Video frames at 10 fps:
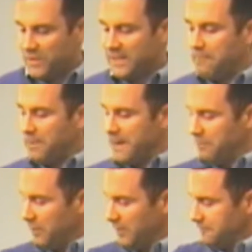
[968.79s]
We see
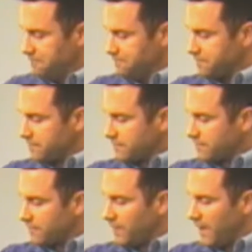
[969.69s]
people
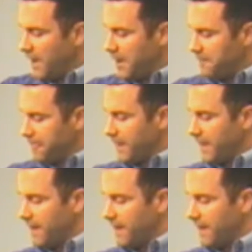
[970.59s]
um,